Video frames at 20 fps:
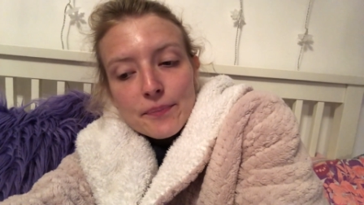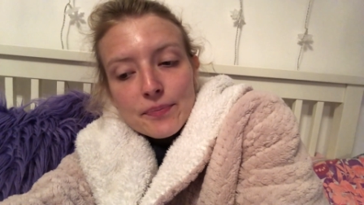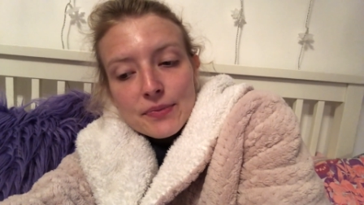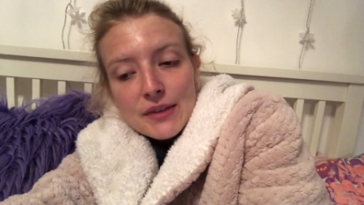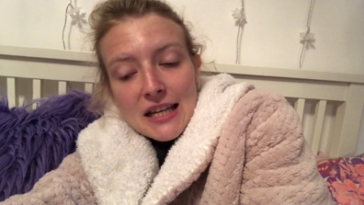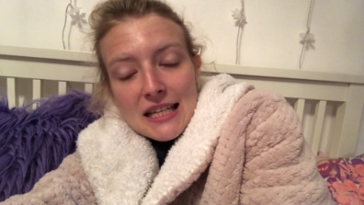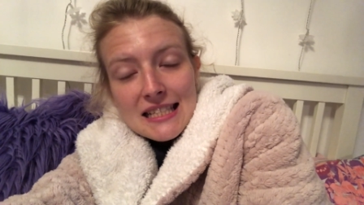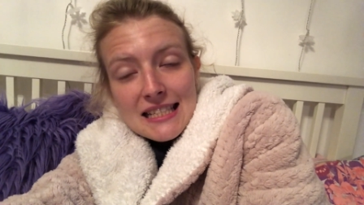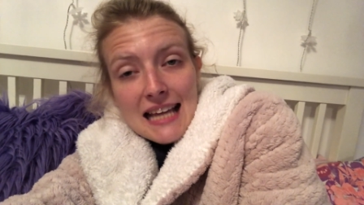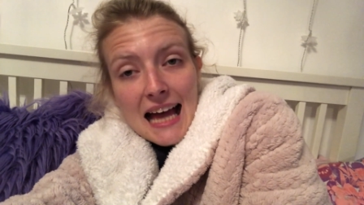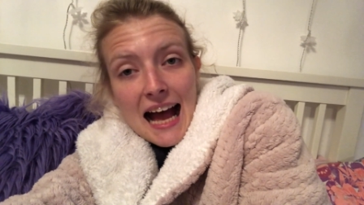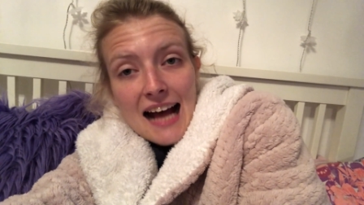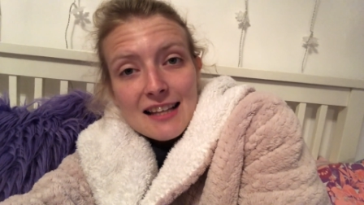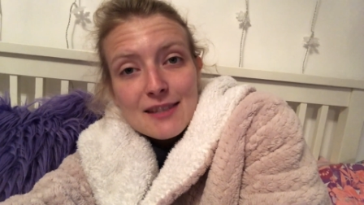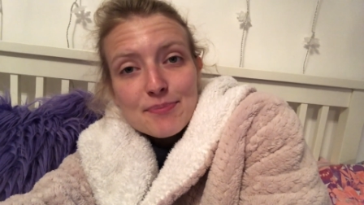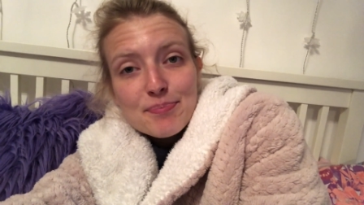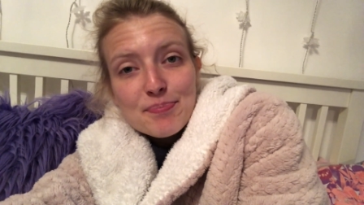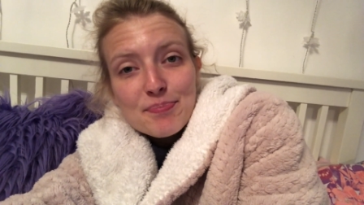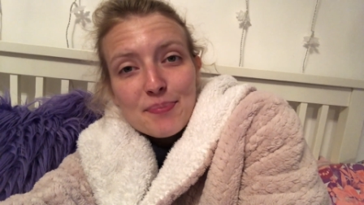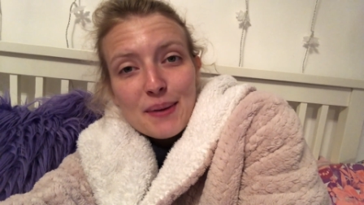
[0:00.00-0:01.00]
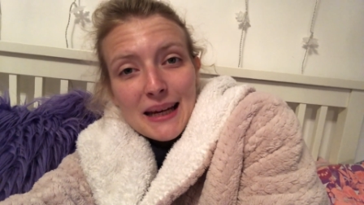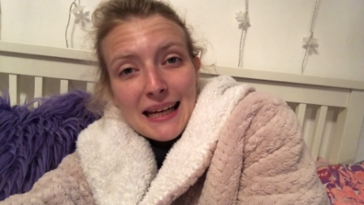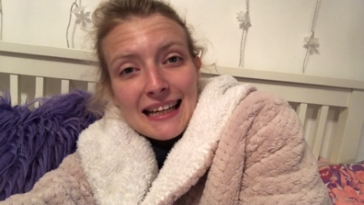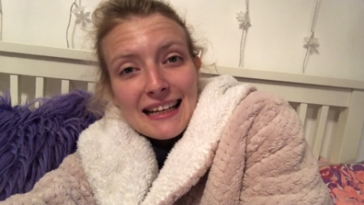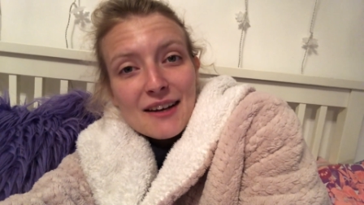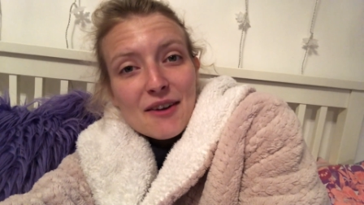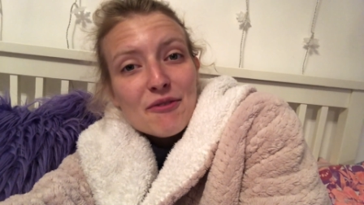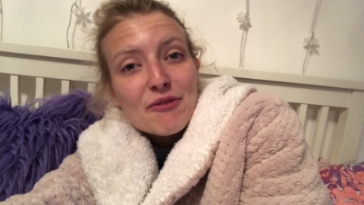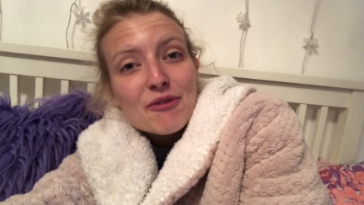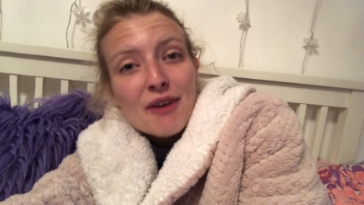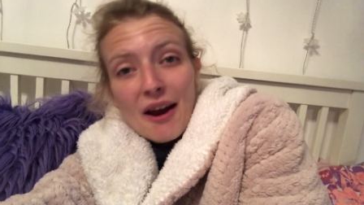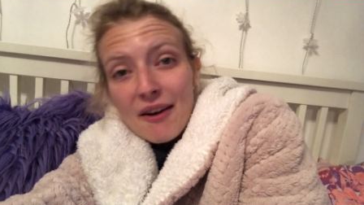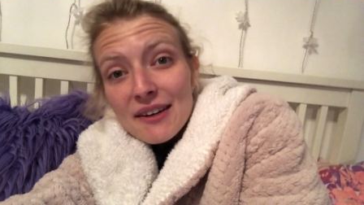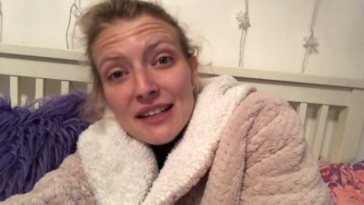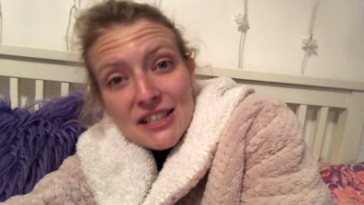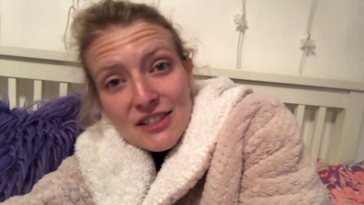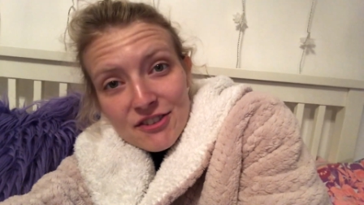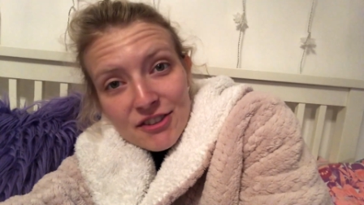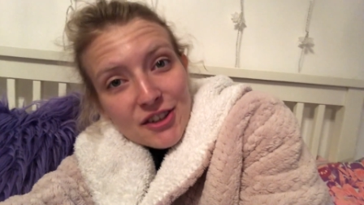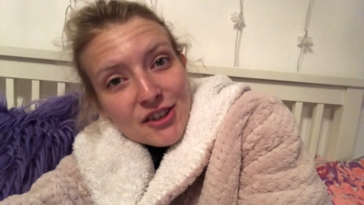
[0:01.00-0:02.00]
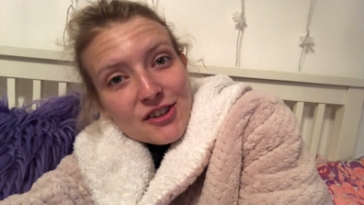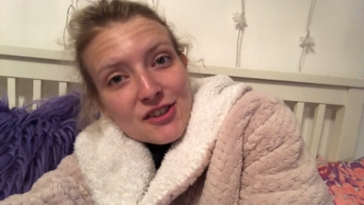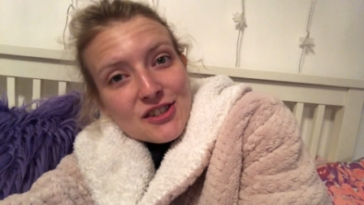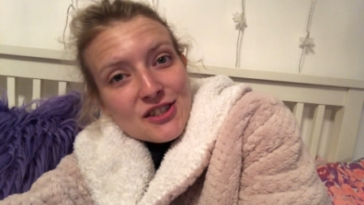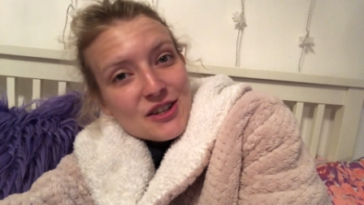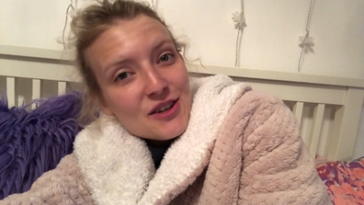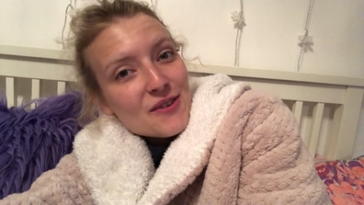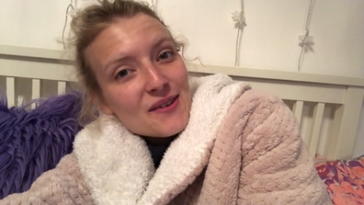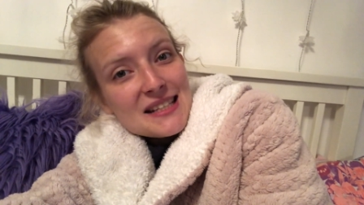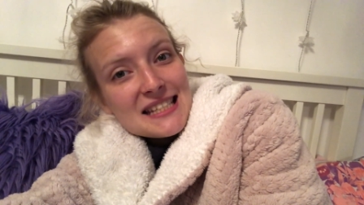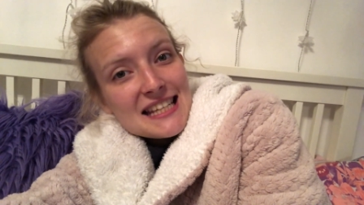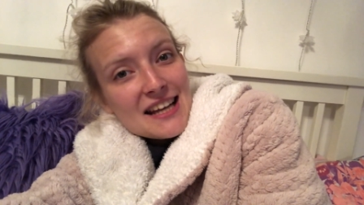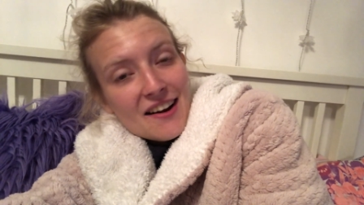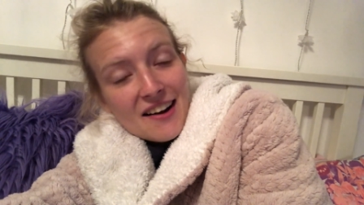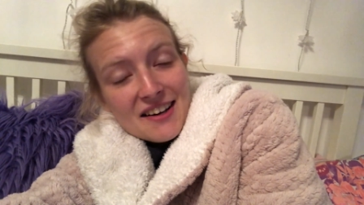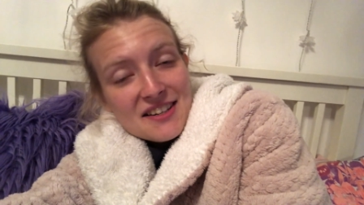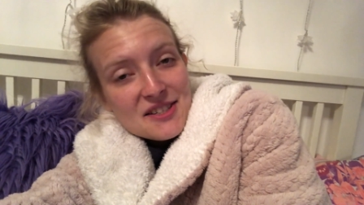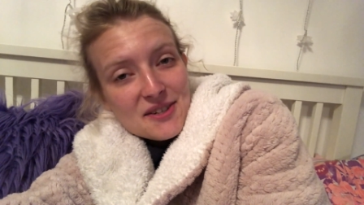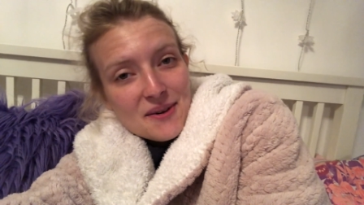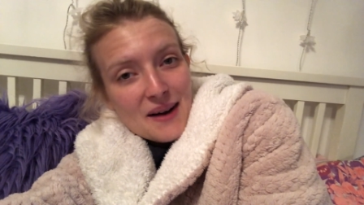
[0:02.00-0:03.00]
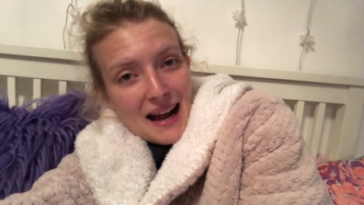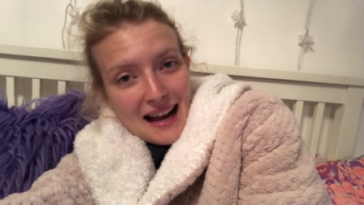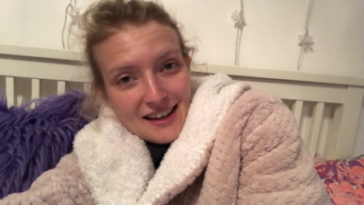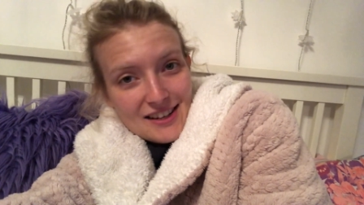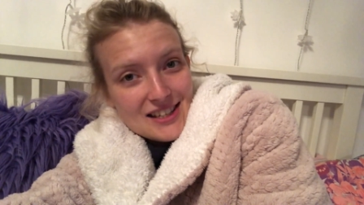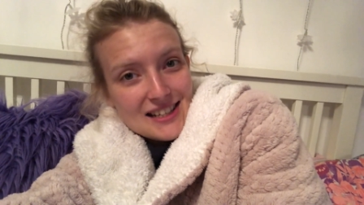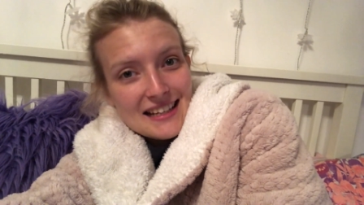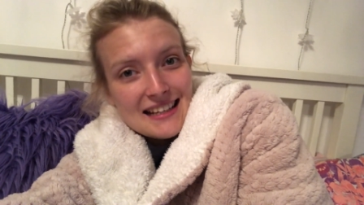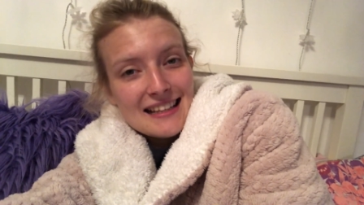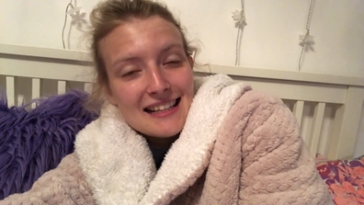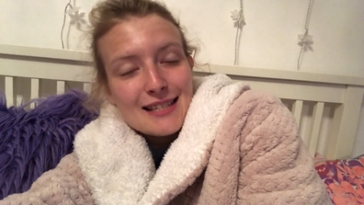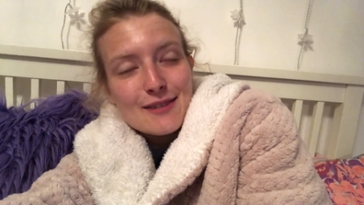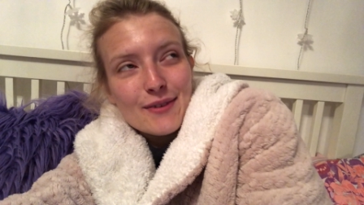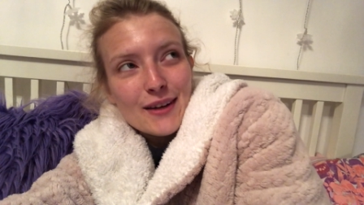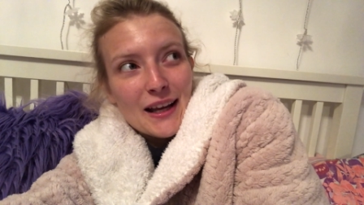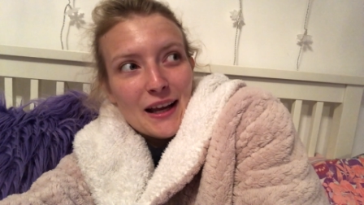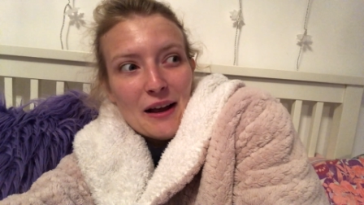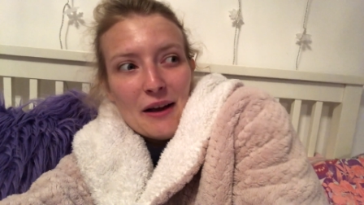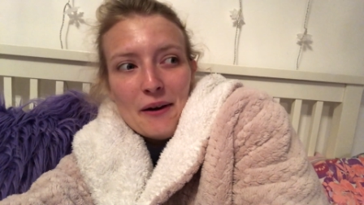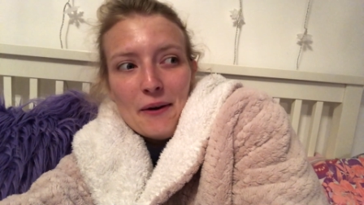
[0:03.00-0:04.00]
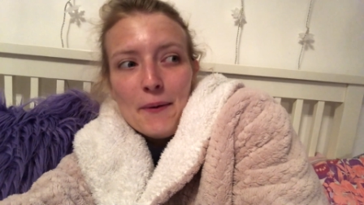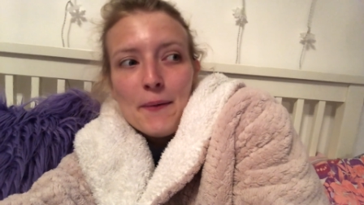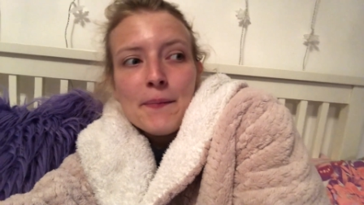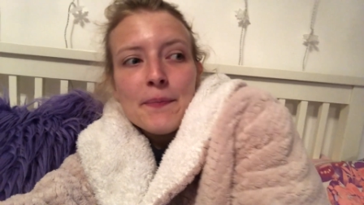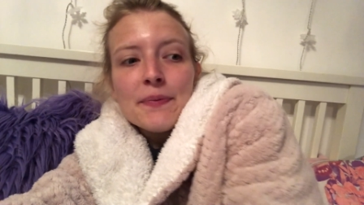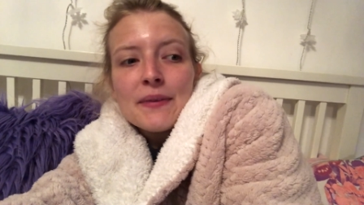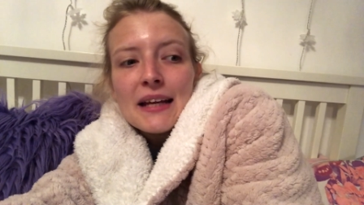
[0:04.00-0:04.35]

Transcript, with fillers: This has been very true to its title actually, this video.